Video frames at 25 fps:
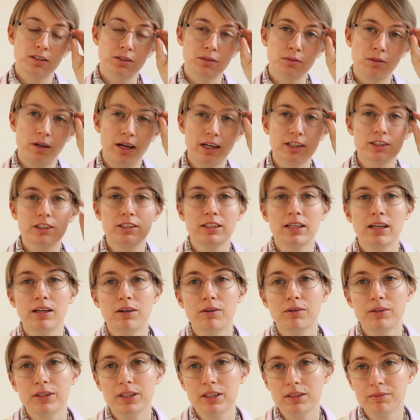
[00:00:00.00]
So actually I
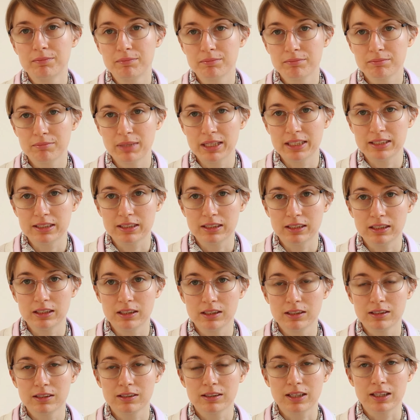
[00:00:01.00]
already,
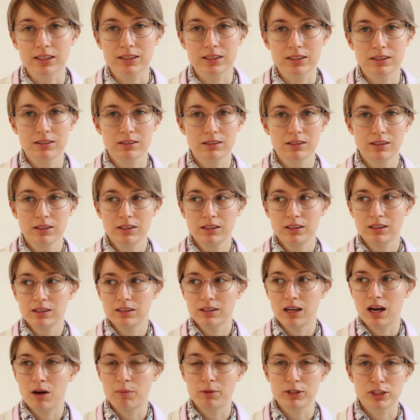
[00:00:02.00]
basically that's
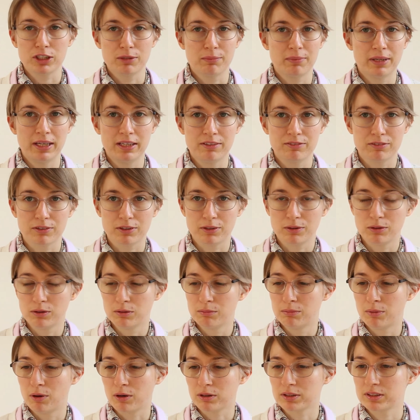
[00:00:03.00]
how much I paid for the
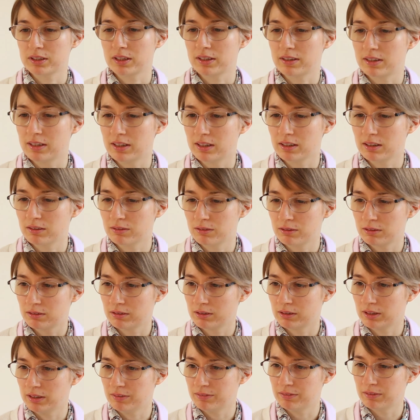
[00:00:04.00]
whole box, I think, or
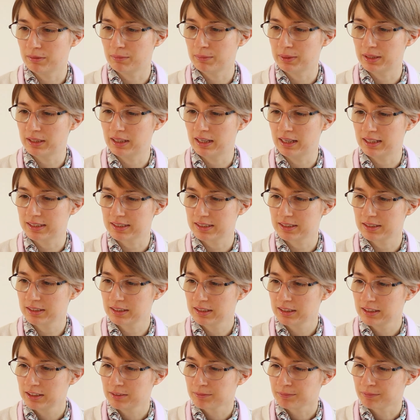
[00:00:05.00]
even a bit less.
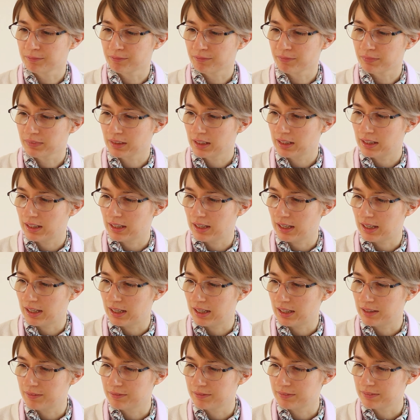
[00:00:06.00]

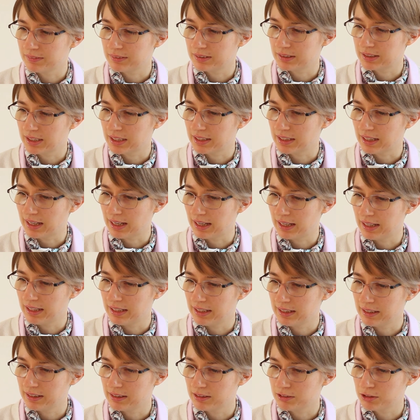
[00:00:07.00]
And then
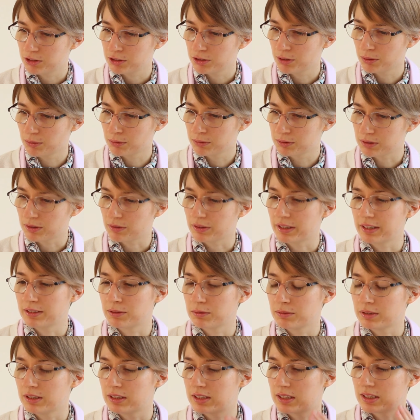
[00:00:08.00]
I chose, okay,
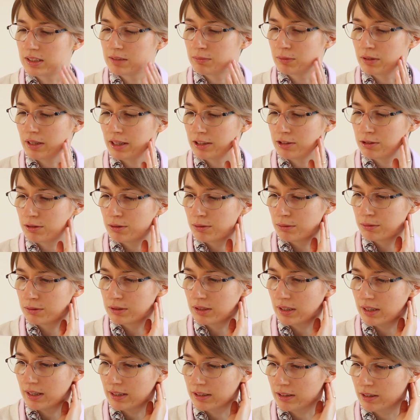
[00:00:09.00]
so this is what I
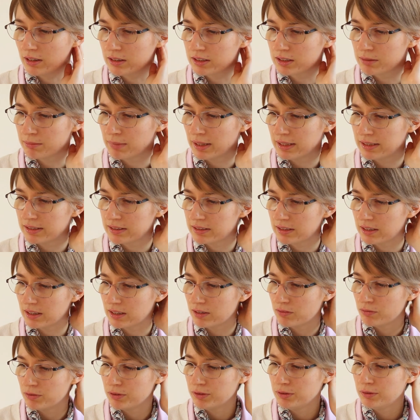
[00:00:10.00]
chose. I customized
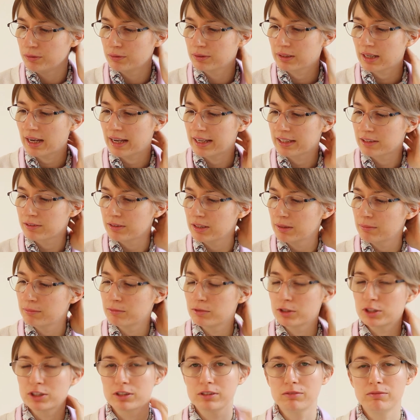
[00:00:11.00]
renewing eye cream,
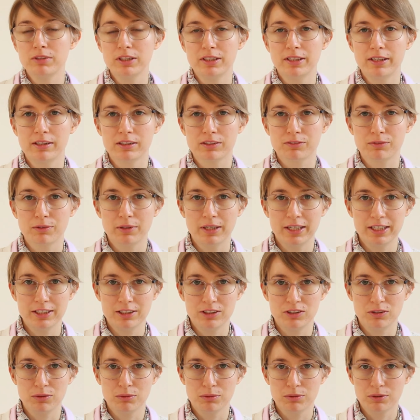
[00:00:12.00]
which retails for
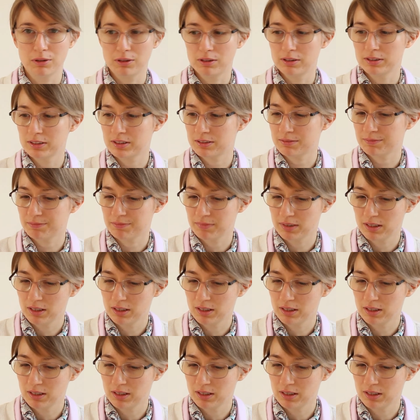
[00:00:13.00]
$82.